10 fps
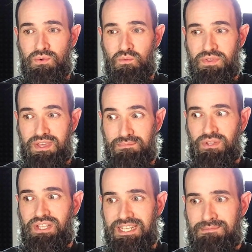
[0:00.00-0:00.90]
with the
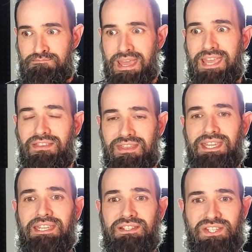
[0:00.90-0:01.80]
ability to make
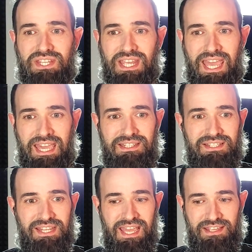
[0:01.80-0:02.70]
things
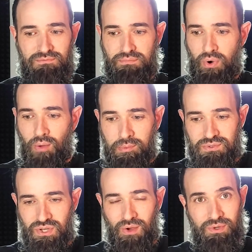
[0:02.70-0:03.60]
and problem
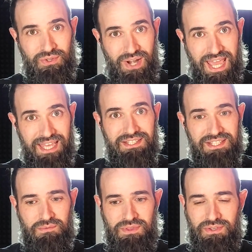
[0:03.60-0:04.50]
solve with their hands
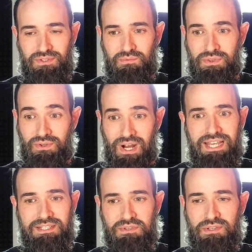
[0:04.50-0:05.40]
and with their
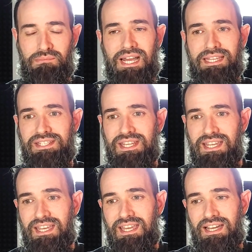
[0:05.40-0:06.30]
eyes and with their minds.
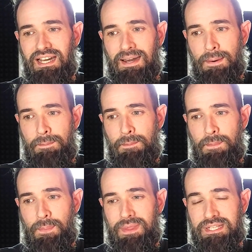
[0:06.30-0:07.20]

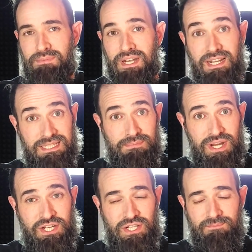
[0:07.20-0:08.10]
It's been an
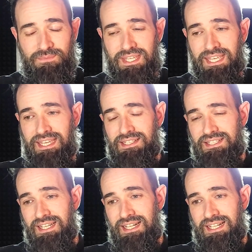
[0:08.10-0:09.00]
inspiration,
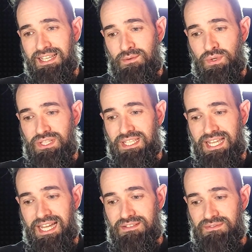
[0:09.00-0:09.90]
and it really
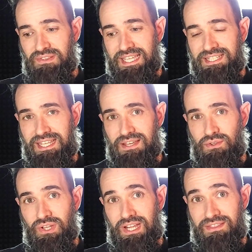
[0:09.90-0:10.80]
kind of linked
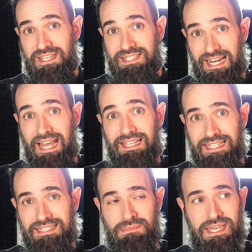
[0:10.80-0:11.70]
together a lot of things that I
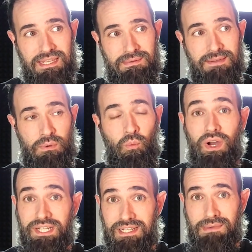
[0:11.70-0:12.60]
like to make and have been
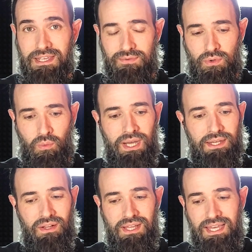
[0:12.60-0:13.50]
wanting to make for a
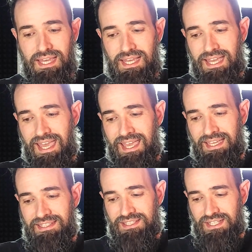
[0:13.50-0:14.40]
while.
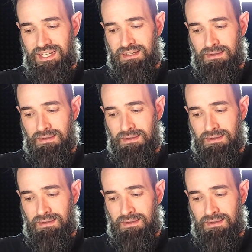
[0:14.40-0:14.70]
And